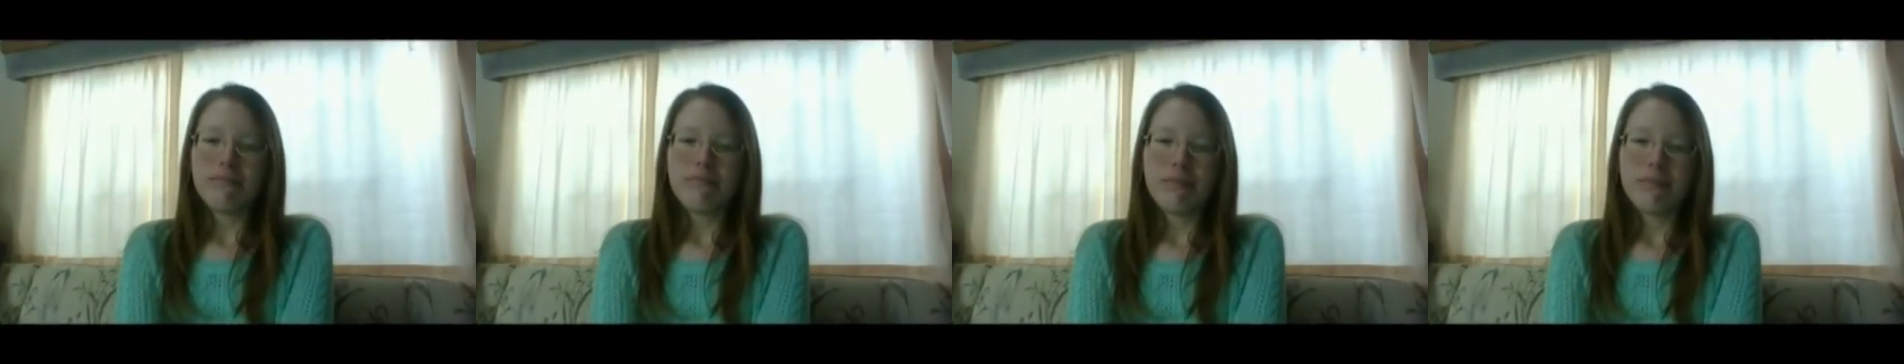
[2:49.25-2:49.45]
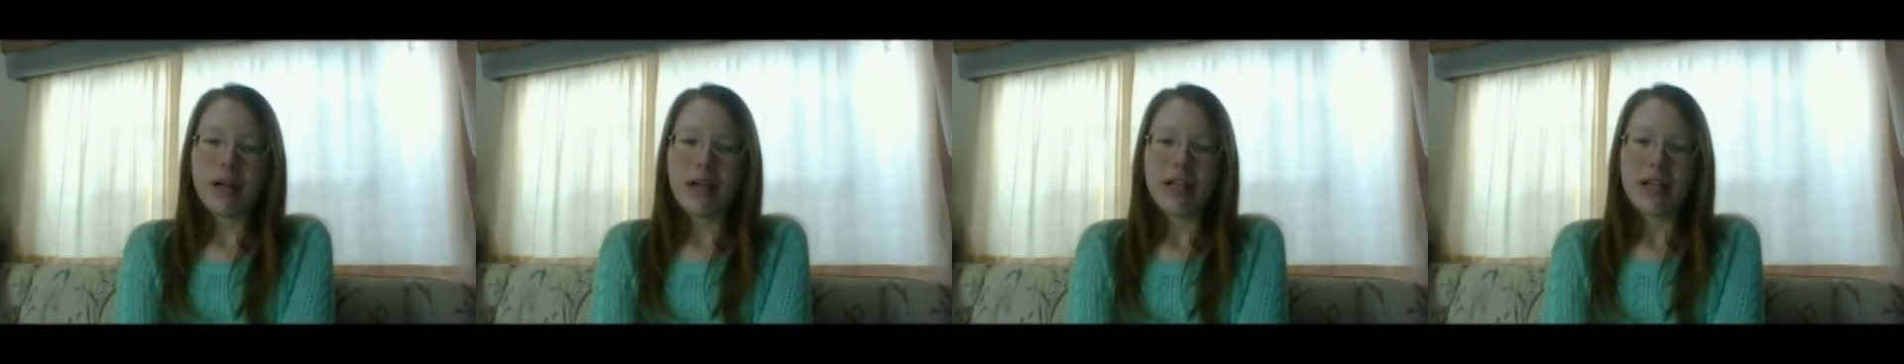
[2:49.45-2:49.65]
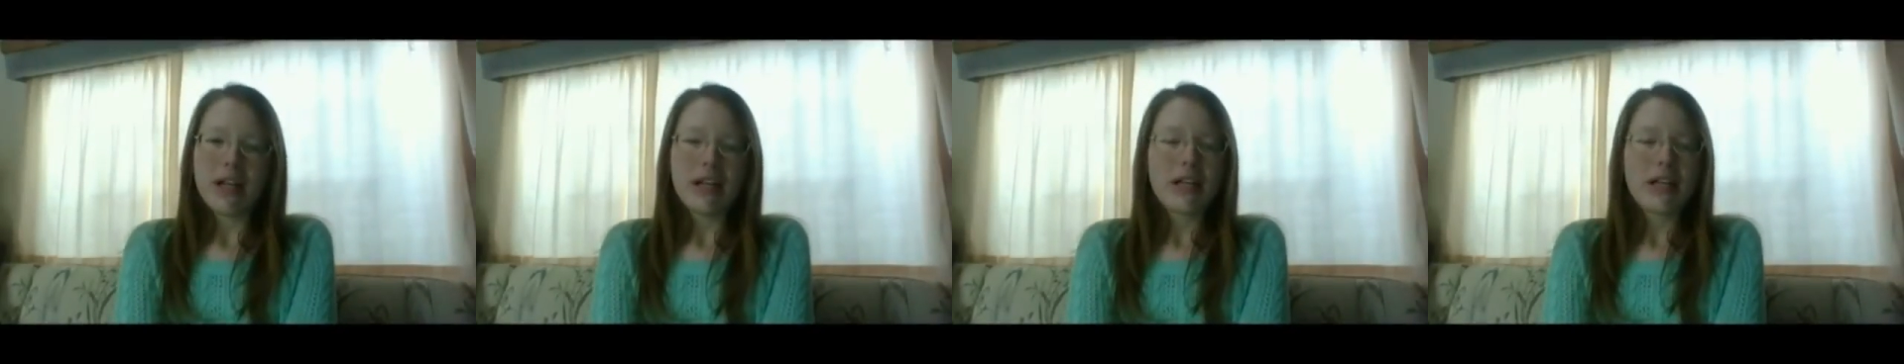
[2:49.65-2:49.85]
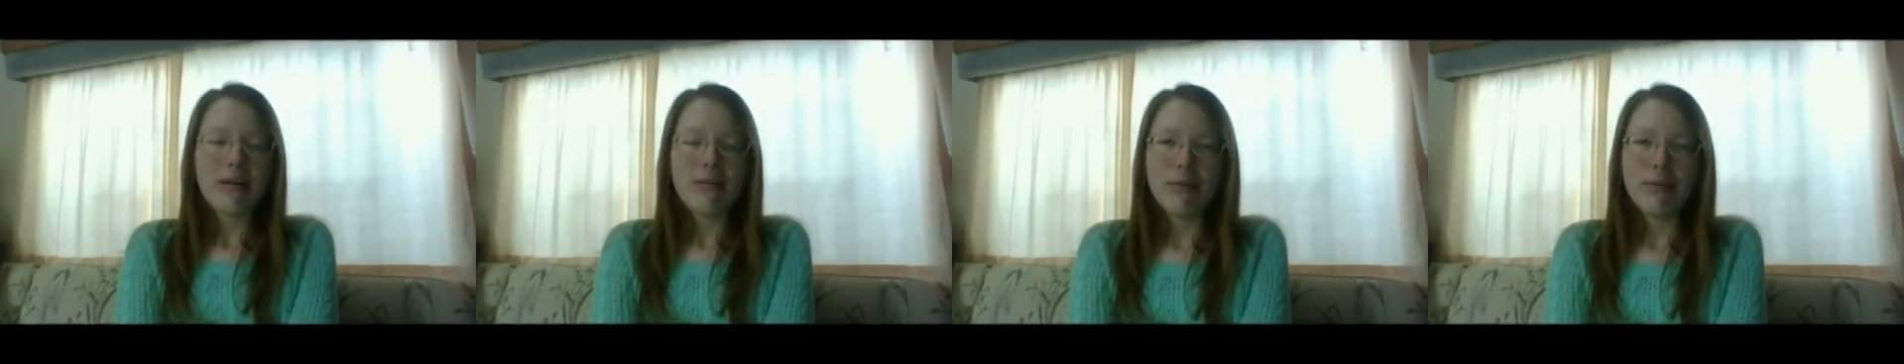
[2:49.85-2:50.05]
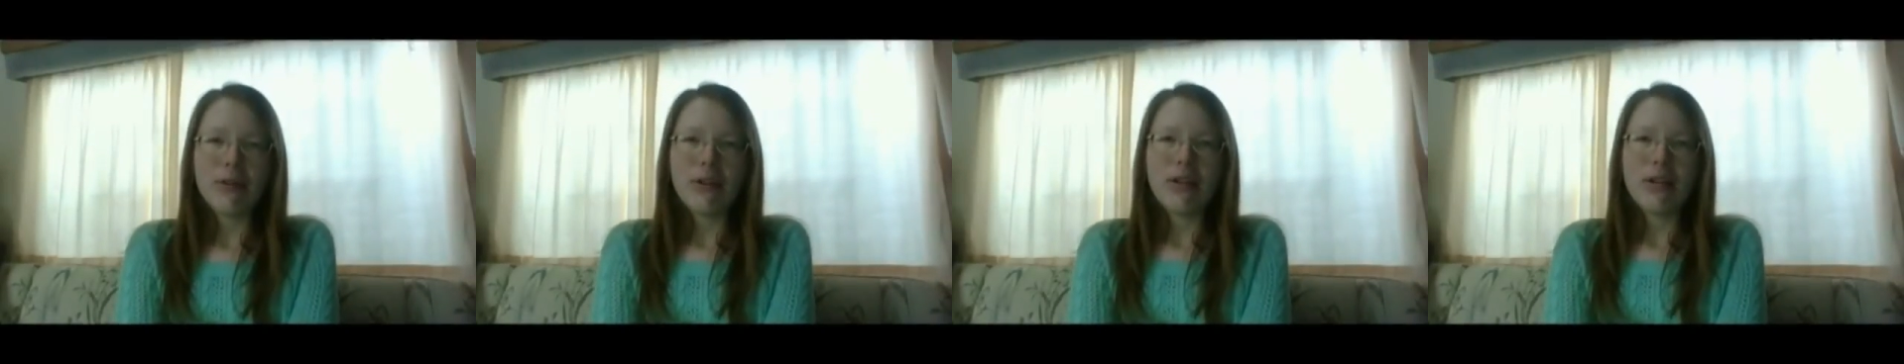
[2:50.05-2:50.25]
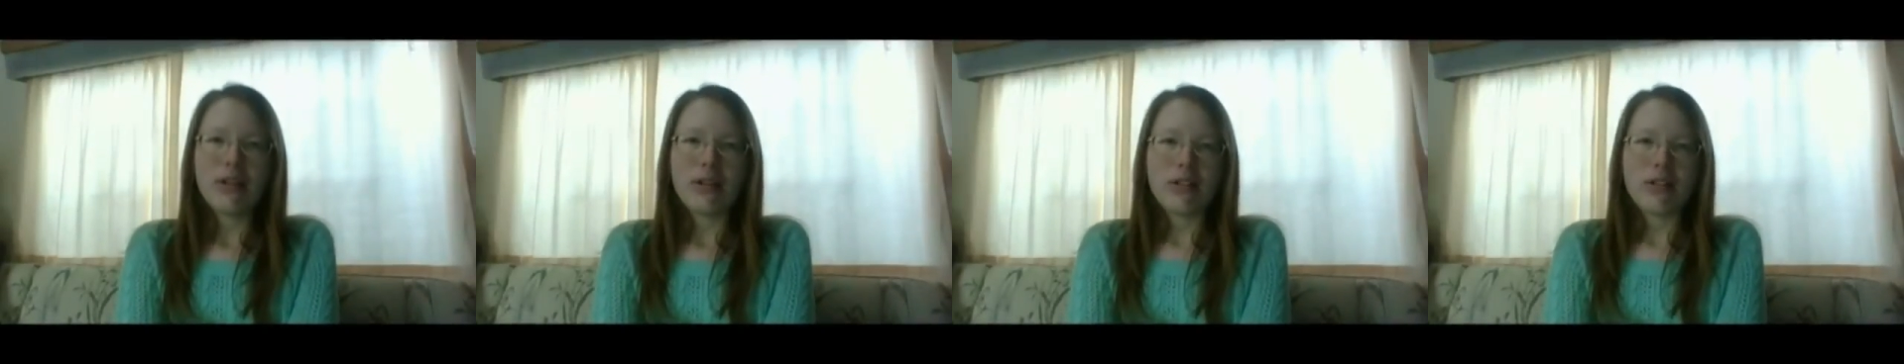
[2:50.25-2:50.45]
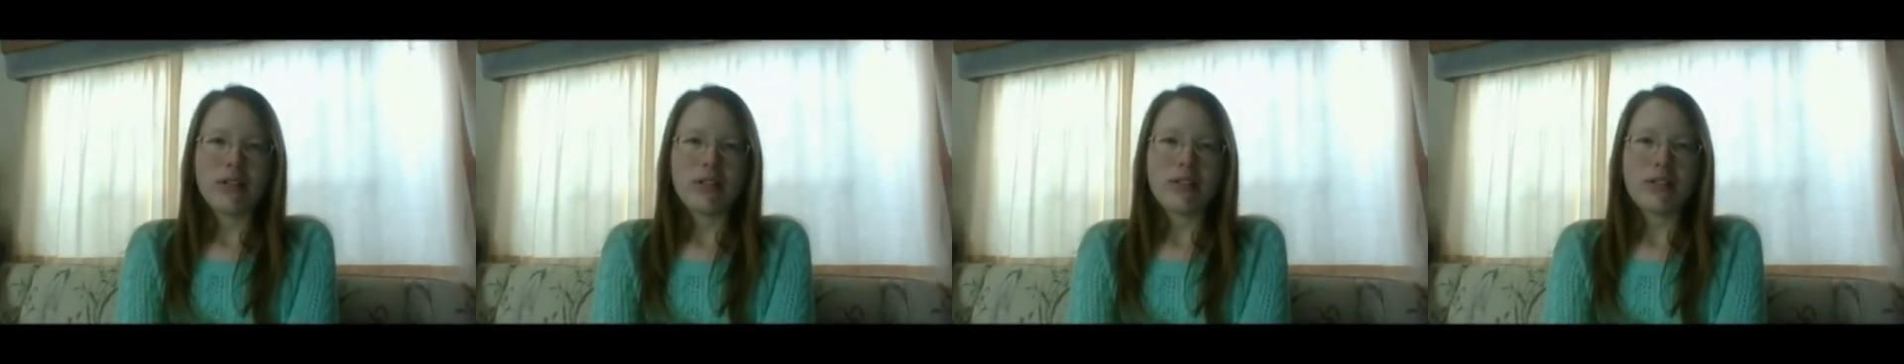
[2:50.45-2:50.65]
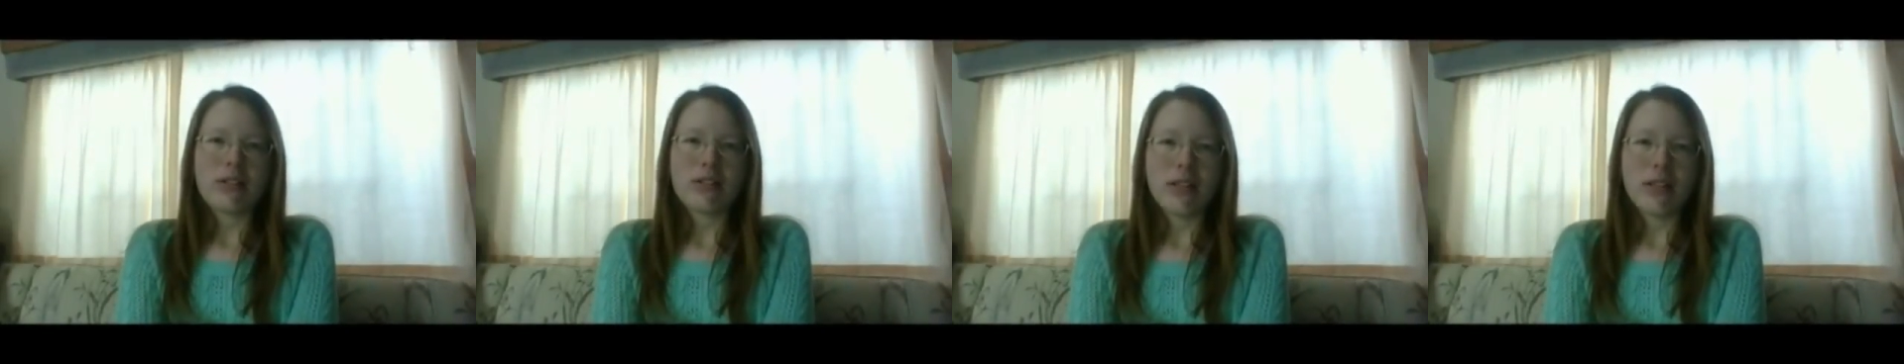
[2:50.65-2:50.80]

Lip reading: But a couple of years